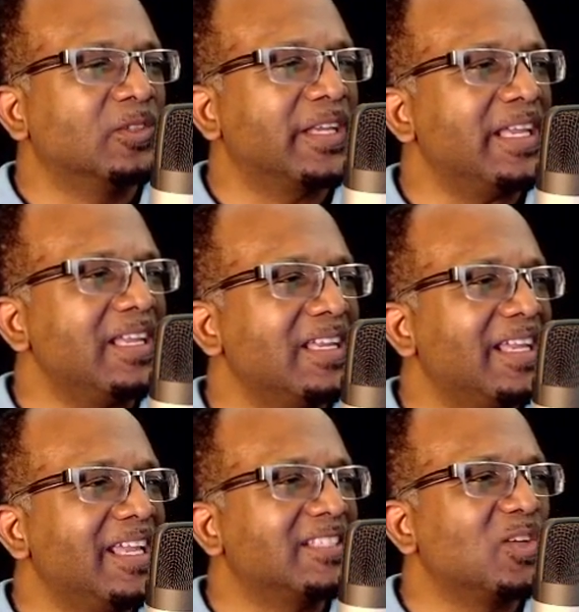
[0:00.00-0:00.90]
Okay?
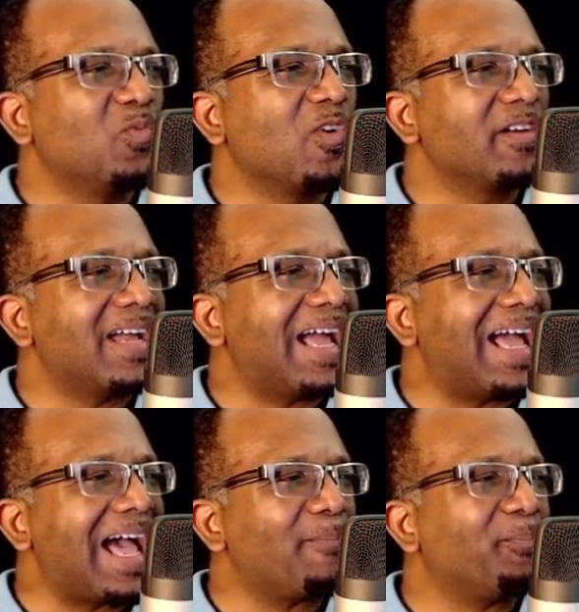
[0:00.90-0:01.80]
It's the word
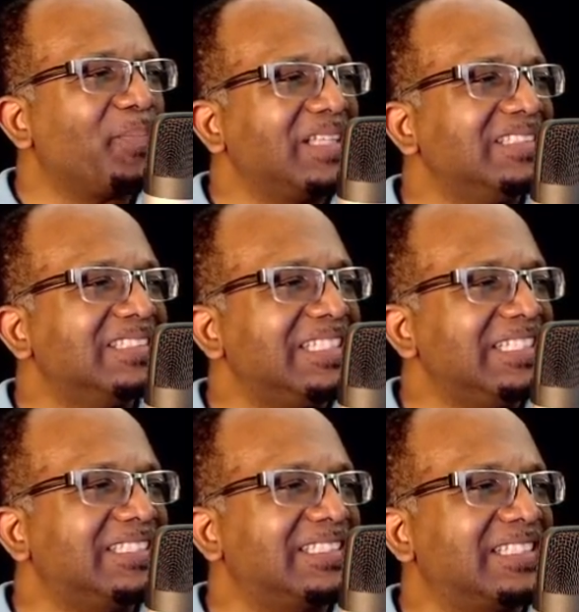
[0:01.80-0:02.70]

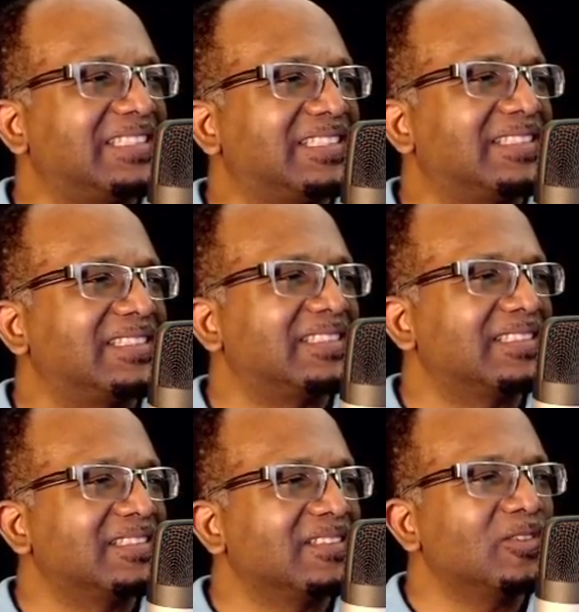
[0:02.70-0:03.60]
apantesis.
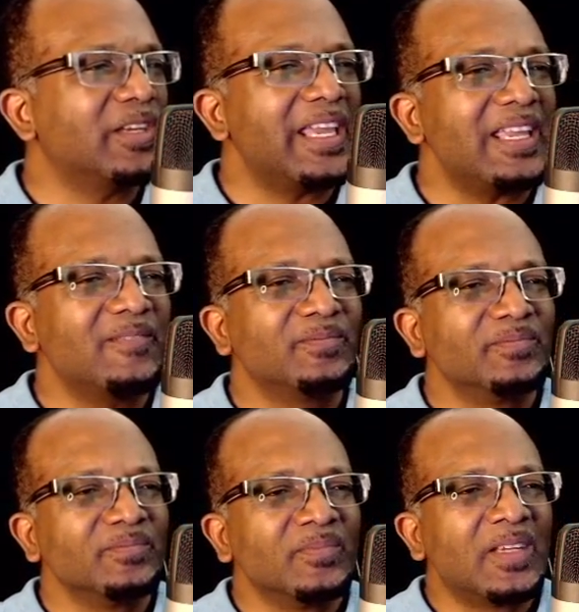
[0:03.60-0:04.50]
Okay?
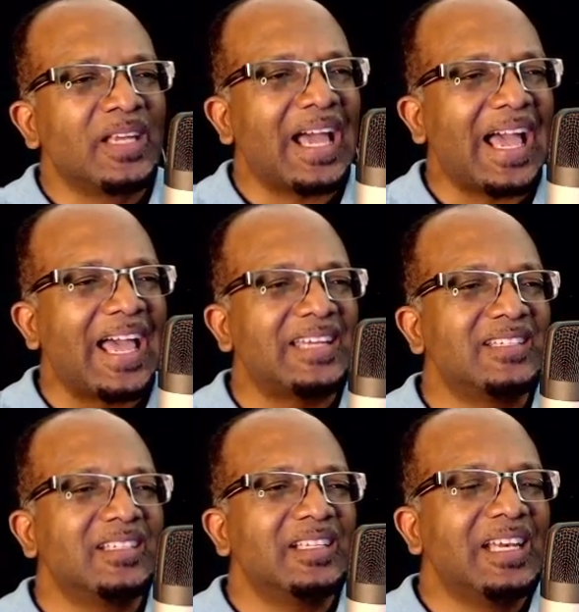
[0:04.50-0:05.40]

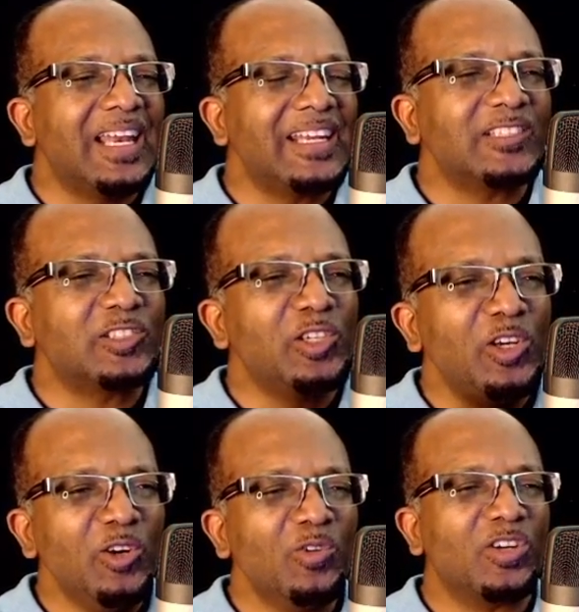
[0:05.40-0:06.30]
And let us
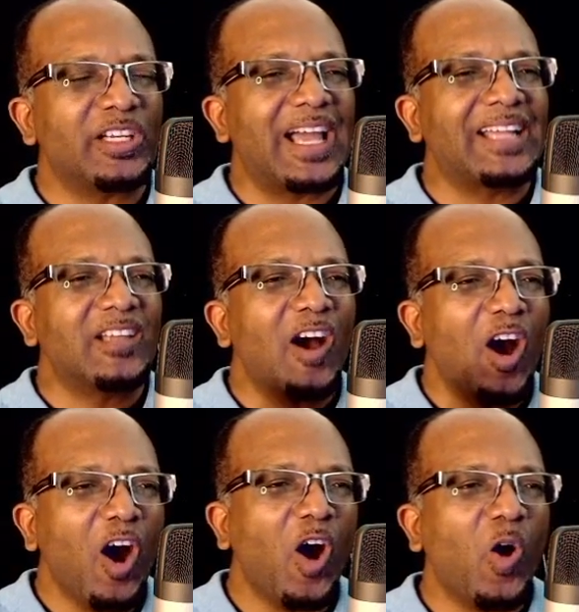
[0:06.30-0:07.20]
look at
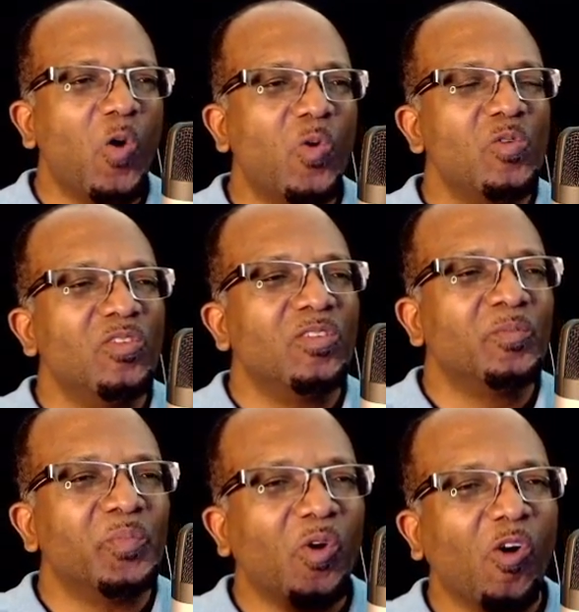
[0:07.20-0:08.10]
how
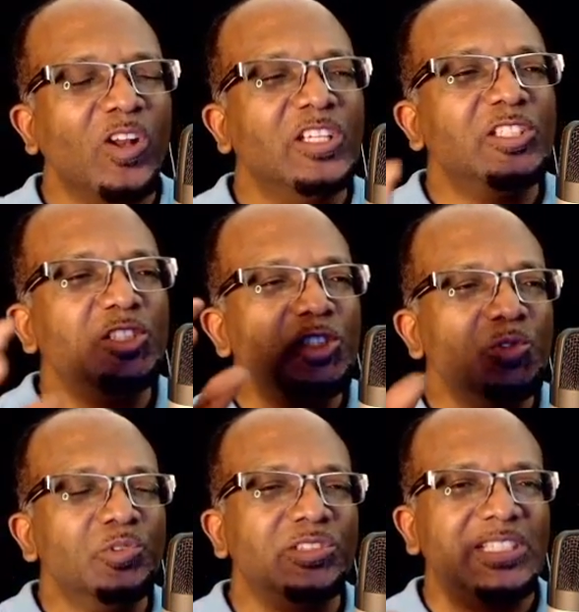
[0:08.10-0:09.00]
Paul
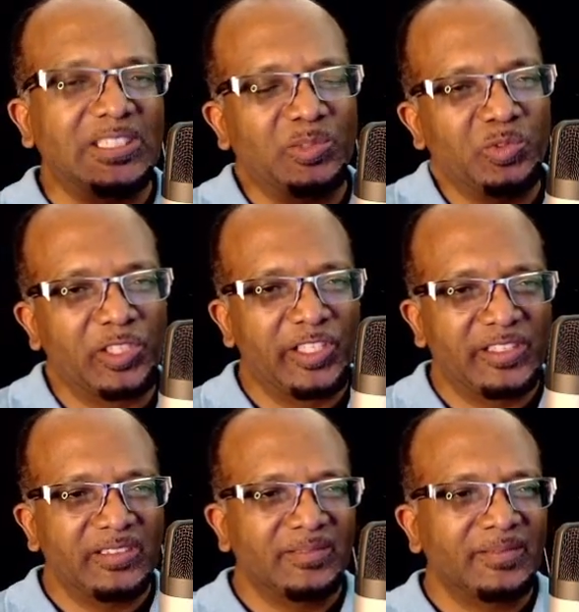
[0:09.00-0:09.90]
used this
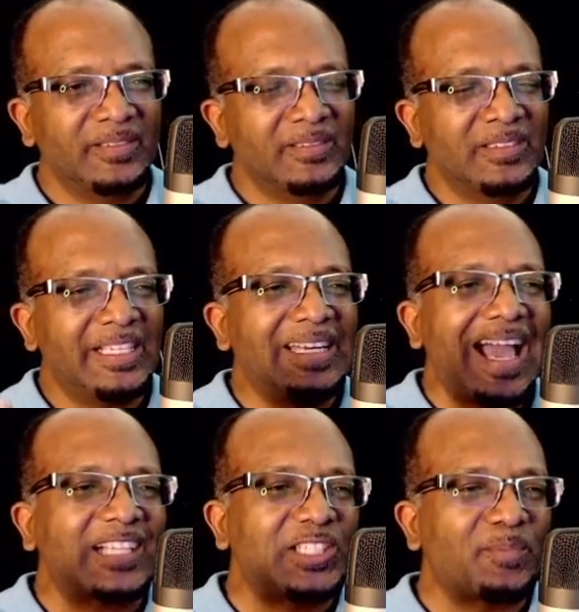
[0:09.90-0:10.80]
word in
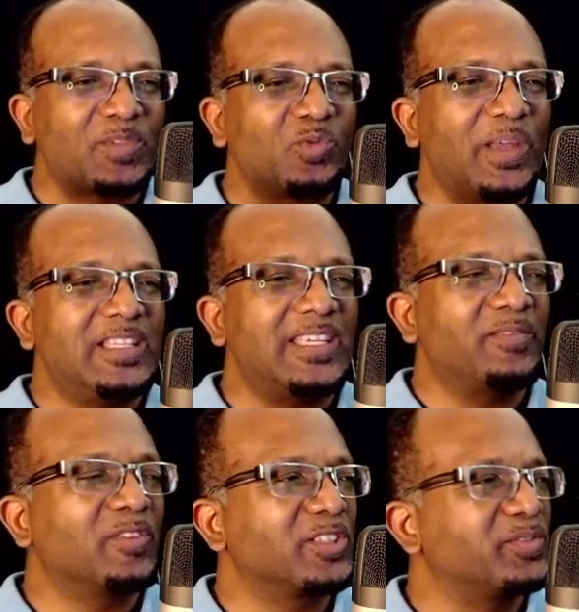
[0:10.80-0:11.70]
Acts chapter
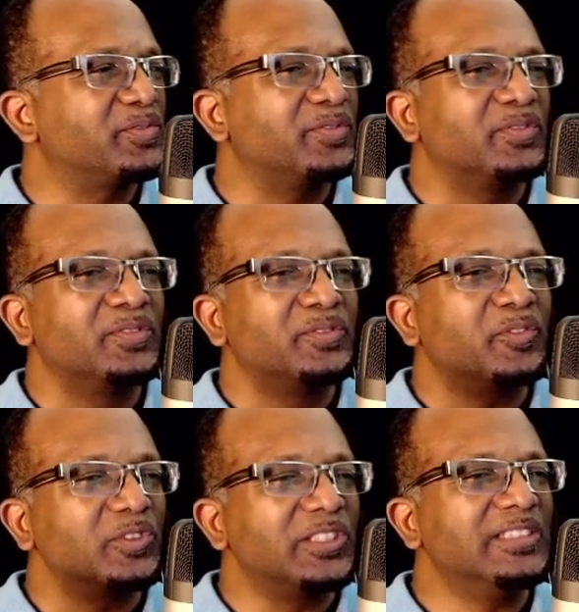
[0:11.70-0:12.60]
twenty-eight, verse
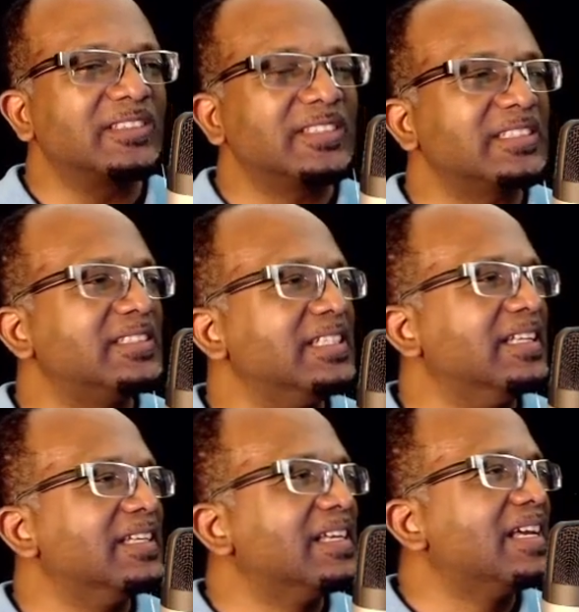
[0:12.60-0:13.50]
fourteen to
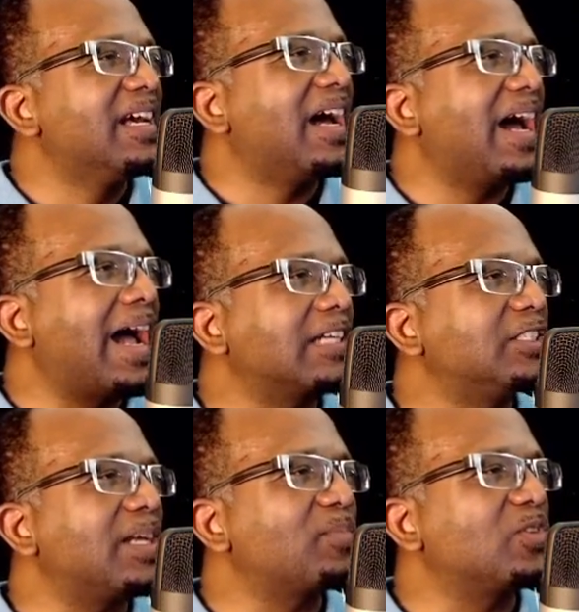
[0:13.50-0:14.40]
sixteen.
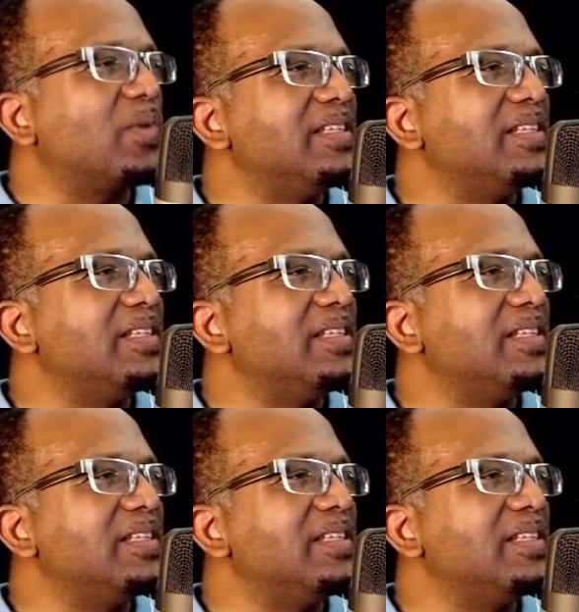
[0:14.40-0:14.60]
Acts chapter